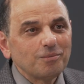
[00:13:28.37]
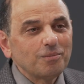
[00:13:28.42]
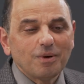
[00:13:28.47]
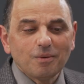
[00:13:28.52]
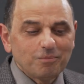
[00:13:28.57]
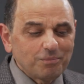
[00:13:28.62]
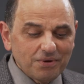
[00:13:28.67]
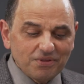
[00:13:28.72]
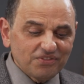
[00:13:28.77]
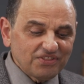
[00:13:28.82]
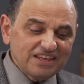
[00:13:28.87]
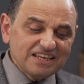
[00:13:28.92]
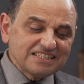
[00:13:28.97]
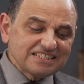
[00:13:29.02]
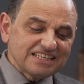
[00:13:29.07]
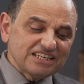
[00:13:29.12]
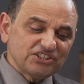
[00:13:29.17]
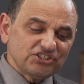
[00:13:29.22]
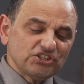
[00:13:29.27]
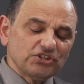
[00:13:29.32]
But, but these
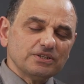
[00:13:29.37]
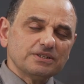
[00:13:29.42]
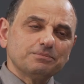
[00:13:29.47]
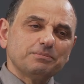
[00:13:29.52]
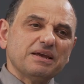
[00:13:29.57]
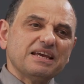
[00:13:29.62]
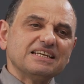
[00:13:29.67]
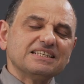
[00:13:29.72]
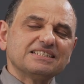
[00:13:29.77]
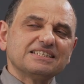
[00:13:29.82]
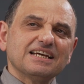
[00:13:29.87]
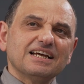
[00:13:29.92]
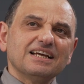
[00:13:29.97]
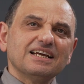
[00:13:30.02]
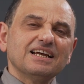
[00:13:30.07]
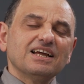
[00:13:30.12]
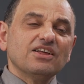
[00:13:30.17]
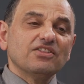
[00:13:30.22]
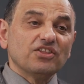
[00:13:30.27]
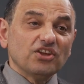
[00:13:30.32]
issues, Peter,
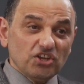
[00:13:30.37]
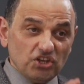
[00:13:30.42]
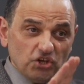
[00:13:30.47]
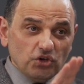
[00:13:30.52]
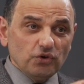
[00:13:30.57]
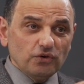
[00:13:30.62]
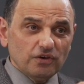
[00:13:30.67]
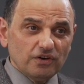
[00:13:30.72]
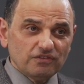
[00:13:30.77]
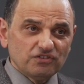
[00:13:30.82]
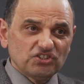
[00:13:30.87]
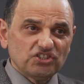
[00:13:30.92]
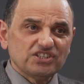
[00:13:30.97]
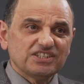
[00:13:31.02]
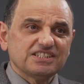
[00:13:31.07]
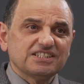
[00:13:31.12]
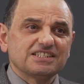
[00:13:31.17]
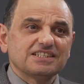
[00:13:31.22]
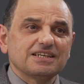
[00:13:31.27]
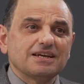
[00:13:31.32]
that you have
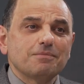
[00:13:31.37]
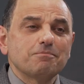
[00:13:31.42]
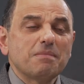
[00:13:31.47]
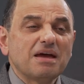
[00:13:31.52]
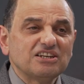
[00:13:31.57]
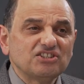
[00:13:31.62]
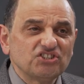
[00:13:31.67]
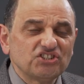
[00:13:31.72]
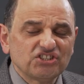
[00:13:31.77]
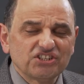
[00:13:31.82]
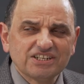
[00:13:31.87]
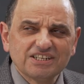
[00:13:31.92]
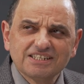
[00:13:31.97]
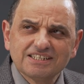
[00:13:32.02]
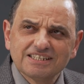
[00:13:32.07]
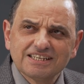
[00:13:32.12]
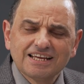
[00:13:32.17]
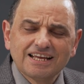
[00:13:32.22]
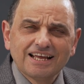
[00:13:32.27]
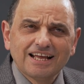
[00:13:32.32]
just mentioned,
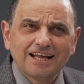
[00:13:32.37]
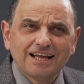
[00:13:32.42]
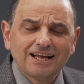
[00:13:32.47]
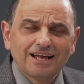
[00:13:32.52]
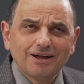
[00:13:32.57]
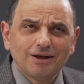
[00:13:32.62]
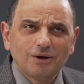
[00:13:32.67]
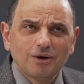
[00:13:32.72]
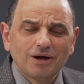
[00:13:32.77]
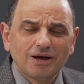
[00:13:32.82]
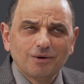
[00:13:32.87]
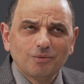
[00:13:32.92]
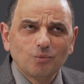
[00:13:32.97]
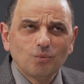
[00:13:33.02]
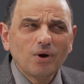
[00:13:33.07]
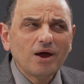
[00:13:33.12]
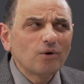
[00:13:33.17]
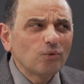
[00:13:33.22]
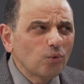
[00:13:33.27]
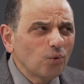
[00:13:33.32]
uh,
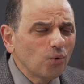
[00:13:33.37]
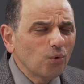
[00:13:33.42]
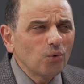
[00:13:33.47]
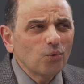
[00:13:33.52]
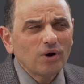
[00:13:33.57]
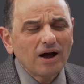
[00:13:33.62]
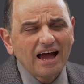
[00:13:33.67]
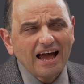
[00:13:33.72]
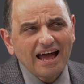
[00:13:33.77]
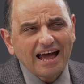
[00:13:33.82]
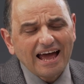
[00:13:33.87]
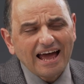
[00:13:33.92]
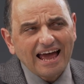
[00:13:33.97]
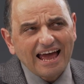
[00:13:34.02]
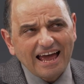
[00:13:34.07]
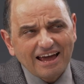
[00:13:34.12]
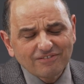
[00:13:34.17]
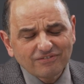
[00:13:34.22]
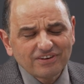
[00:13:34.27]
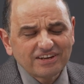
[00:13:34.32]
we're all
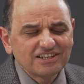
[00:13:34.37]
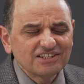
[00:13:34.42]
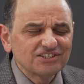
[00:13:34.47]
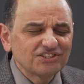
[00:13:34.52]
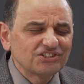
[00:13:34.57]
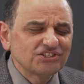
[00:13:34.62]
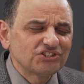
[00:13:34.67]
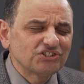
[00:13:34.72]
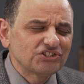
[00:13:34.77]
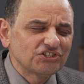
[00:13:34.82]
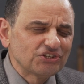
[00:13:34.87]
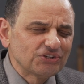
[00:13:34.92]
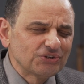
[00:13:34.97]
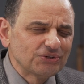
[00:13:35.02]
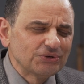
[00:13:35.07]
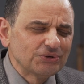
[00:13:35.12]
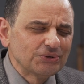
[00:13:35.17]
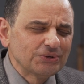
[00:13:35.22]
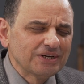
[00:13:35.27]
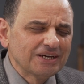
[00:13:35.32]
having
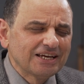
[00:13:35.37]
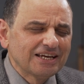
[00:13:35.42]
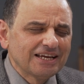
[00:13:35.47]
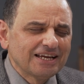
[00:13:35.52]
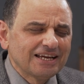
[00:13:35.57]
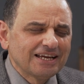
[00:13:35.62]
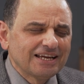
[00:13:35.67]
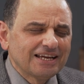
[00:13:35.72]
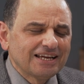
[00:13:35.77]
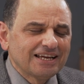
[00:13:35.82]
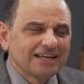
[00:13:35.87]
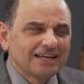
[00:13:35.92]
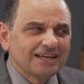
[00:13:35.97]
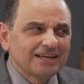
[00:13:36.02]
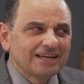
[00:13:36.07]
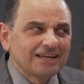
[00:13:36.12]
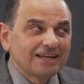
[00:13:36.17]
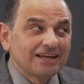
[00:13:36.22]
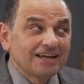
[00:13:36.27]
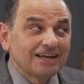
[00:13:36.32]
to
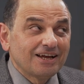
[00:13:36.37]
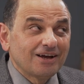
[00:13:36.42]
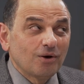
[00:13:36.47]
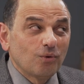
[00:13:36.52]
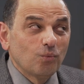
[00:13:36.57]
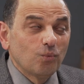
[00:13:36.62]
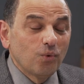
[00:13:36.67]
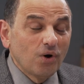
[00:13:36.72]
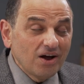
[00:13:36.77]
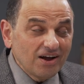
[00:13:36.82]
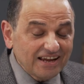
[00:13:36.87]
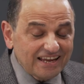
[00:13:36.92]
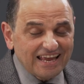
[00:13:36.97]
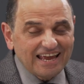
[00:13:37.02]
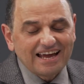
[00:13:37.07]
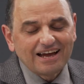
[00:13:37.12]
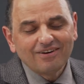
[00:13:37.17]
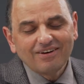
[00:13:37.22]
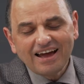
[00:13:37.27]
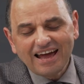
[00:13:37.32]
work
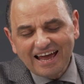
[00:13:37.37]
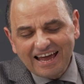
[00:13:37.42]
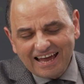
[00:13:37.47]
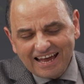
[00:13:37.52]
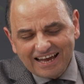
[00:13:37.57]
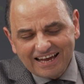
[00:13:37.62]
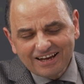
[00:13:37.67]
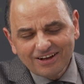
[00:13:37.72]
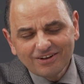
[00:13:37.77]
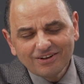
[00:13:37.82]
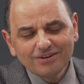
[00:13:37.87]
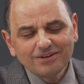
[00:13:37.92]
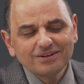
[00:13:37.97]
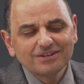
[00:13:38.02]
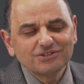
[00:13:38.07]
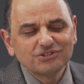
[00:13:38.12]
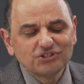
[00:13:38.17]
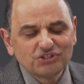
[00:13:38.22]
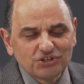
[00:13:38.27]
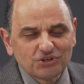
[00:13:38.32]
out how
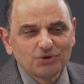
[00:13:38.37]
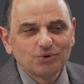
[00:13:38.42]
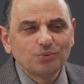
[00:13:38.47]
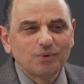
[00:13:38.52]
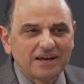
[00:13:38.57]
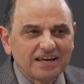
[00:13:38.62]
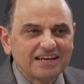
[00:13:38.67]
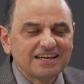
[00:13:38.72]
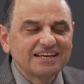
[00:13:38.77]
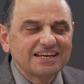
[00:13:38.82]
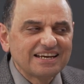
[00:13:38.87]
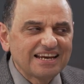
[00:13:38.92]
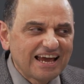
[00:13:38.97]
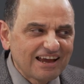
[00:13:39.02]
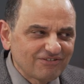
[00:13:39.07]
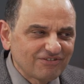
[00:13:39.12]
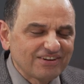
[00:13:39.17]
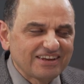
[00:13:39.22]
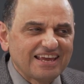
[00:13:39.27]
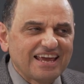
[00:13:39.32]
do we
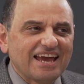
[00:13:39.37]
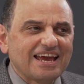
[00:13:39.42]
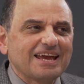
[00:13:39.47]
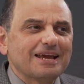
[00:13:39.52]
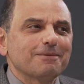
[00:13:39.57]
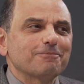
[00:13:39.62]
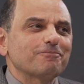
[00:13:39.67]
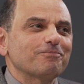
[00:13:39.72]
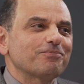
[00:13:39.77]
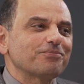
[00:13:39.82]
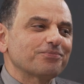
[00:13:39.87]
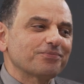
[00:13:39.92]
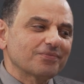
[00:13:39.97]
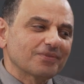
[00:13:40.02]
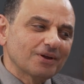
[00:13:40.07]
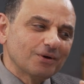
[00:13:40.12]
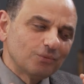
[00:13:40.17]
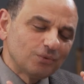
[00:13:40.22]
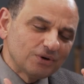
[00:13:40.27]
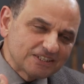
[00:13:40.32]
navigate
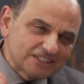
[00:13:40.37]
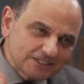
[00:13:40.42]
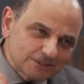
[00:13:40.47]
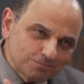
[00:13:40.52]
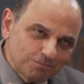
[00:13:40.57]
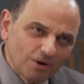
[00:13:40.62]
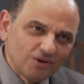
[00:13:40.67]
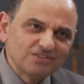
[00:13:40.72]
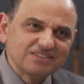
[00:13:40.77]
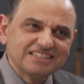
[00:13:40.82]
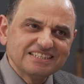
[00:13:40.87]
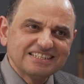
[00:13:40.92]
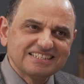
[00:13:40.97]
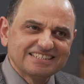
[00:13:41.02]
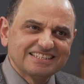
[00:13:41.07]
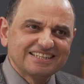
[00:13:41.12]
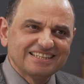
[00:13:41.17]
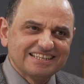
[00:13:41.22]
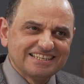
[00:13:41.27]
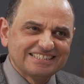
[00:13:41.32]
responding
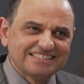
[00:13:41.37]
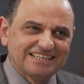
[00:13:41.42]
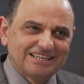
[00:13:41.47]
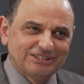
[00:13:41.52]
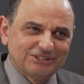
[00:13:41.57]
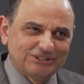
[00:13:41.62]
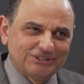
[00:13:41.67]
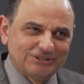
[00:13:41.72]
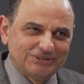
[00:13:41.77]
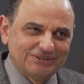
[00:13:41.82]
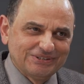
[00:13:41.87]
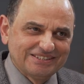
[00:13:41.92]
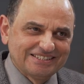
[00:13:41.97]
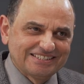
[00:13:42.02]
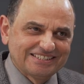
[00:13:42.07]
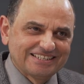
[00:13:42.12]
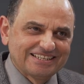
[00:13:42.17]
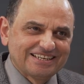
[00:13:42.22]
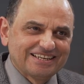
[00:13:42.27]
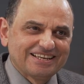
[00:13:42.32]
to these
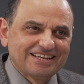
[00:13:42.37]
issues